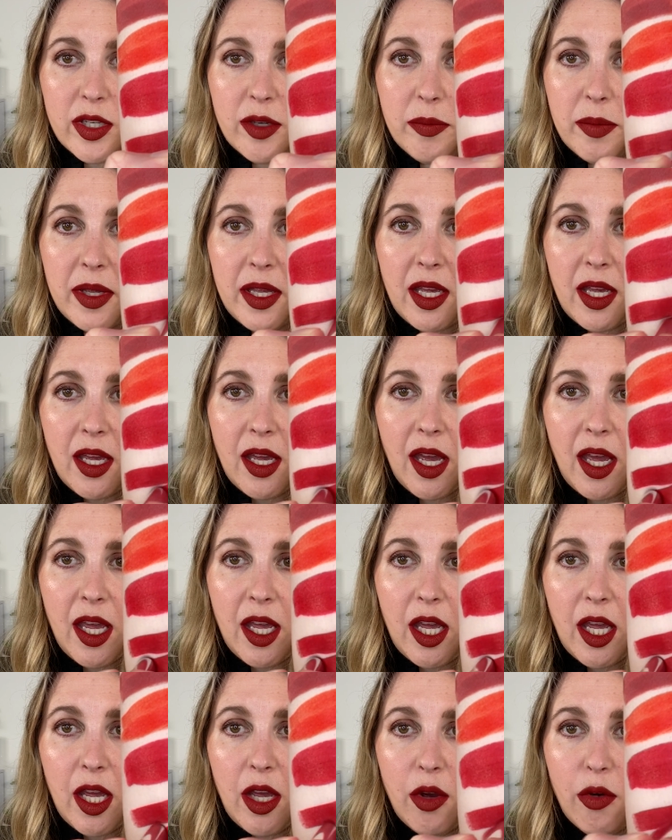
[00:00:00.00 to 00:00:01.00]
to be
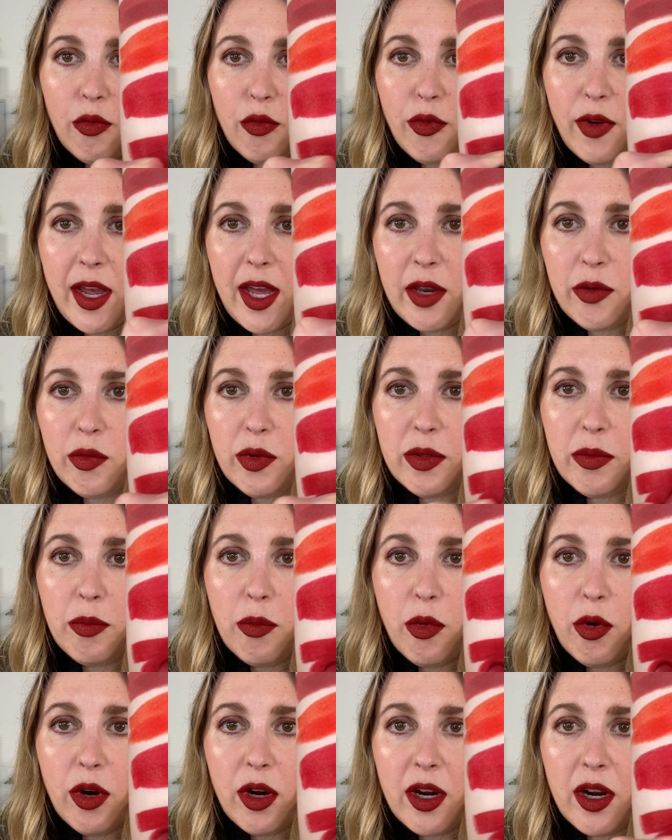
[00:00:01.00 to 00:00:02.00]
a red with
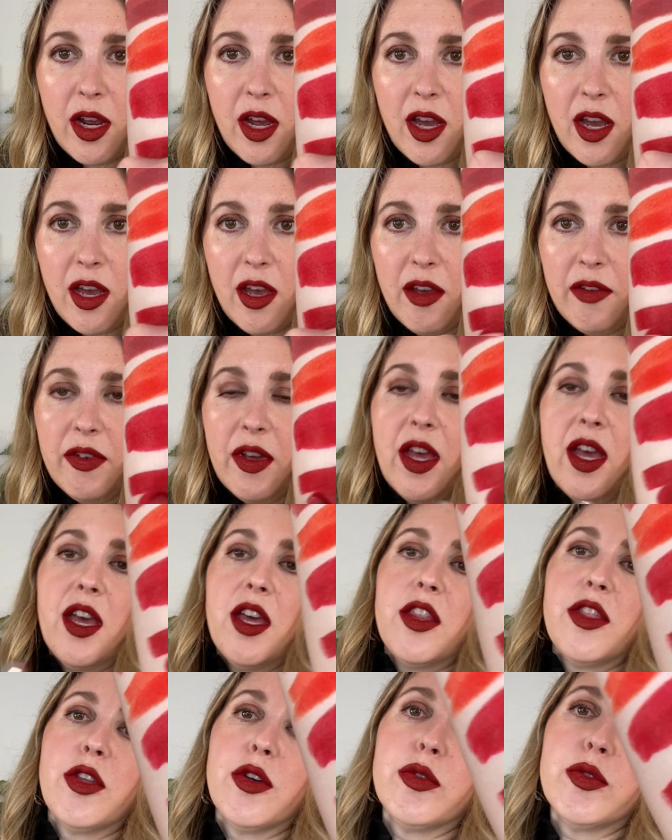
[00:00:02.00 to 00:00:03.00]
more of
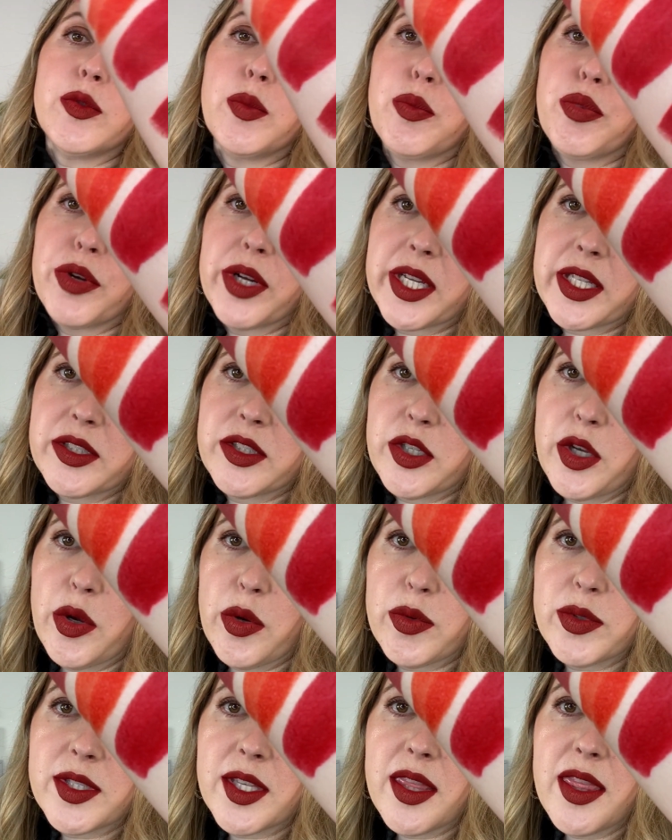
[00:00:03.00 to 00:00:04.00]
those brick
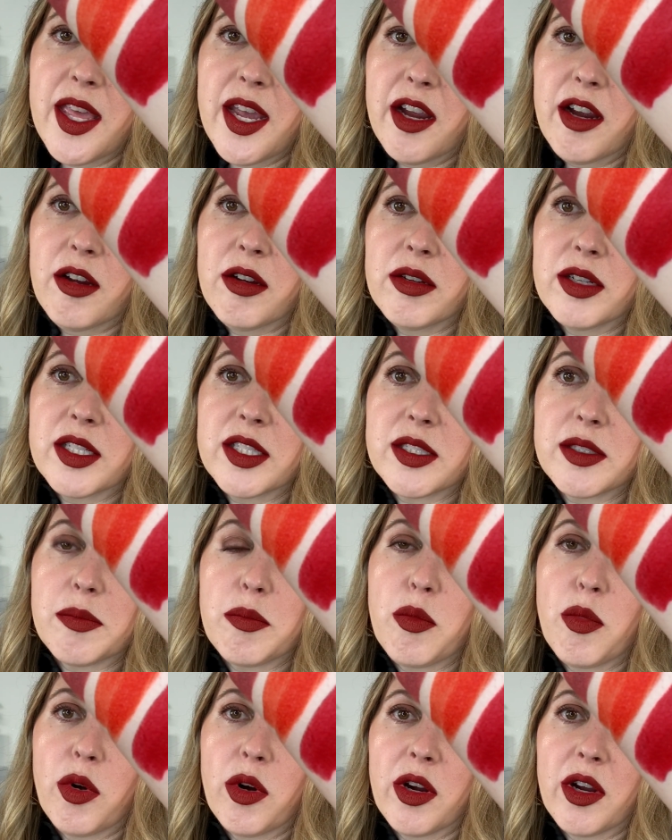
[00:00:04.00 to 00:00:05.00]
tones in there. It's
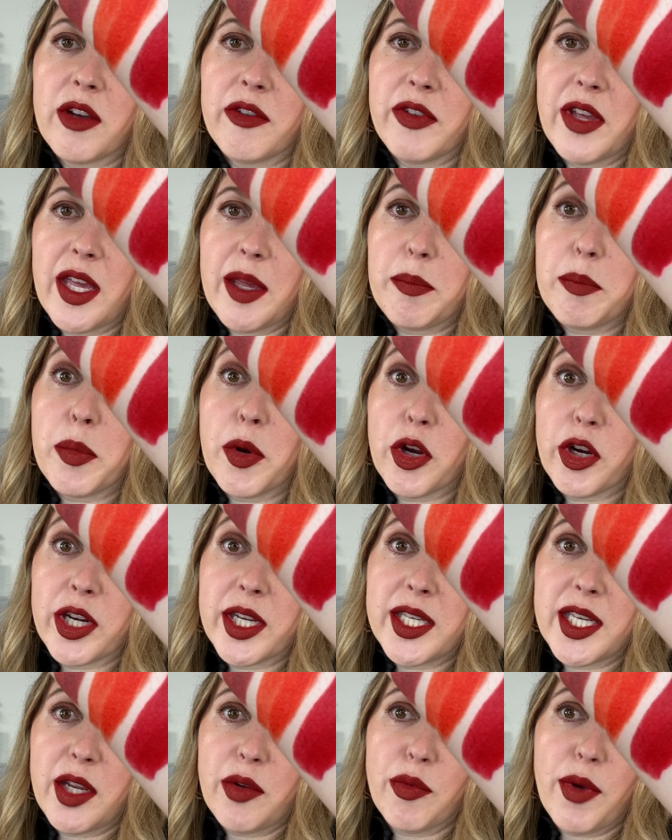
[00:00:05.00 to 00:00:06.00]
more of a
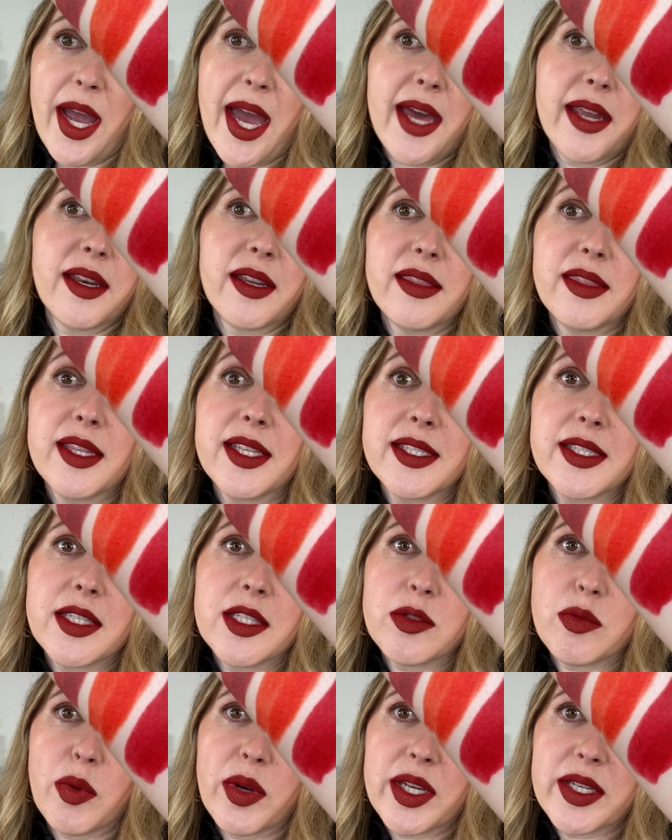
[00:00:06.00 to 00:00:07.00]
burgundy red. And this
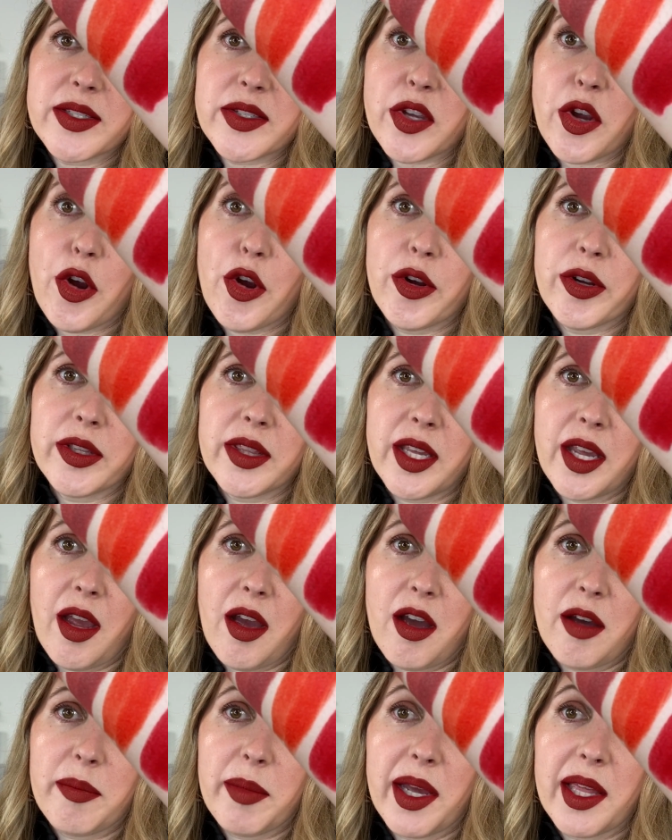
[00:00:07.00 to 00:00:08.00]
is what is currently
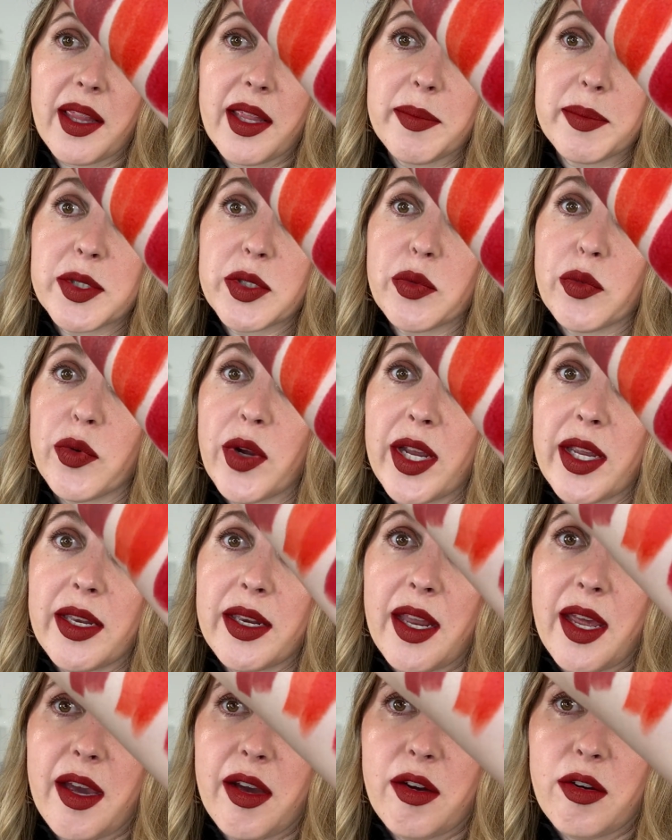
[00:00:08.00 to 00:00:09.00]
on my lips right
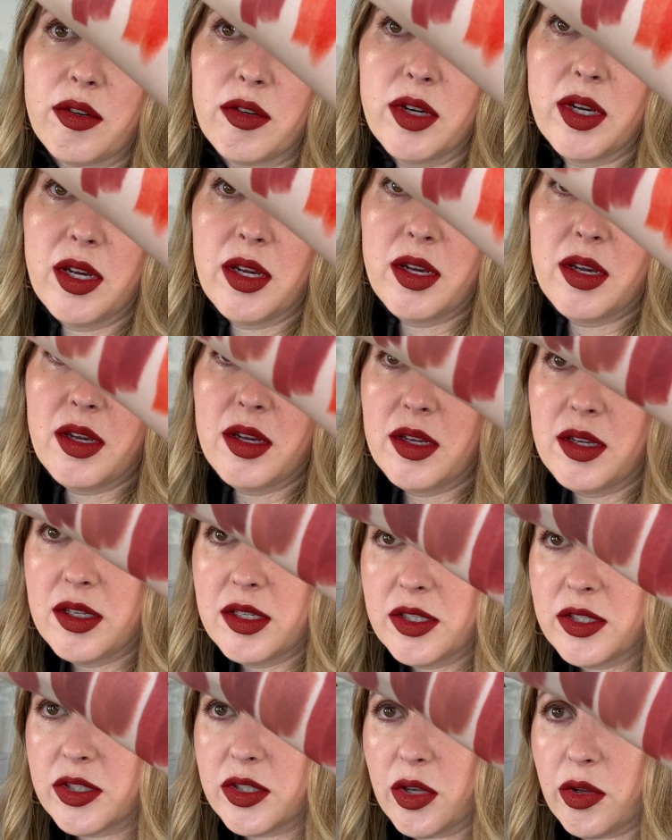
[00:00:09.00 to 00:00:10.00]
now.
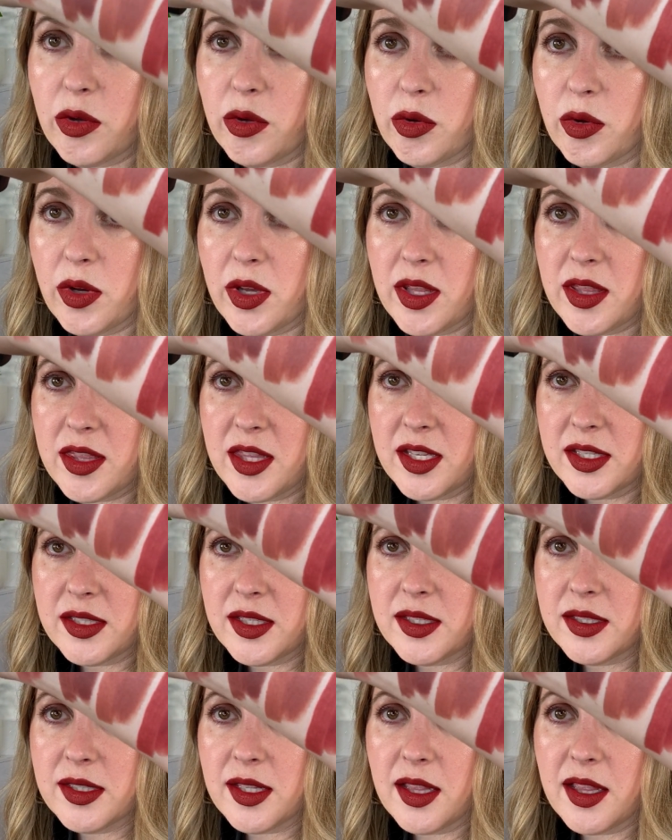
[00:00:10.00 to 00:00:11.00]
So this
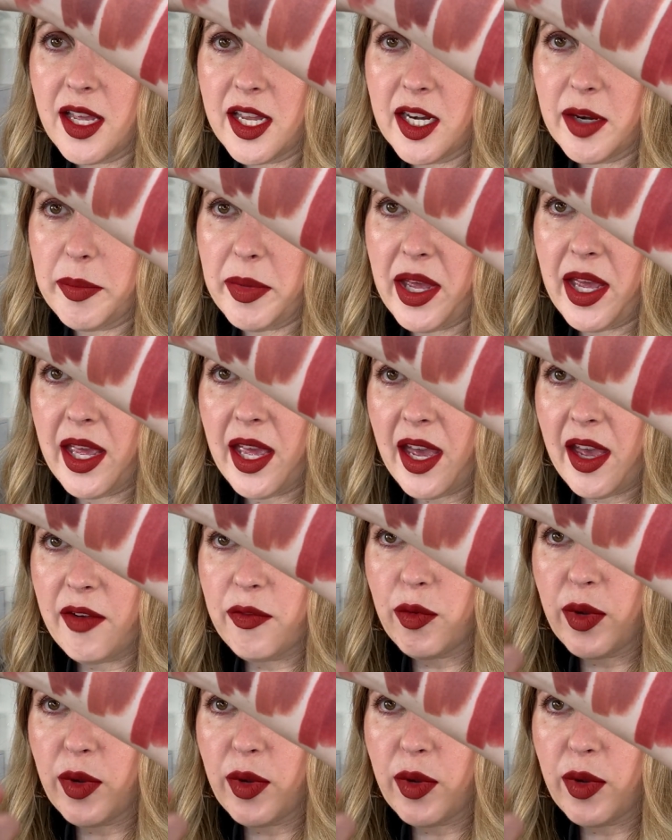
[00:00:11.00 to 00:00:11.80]
is the lineup I have.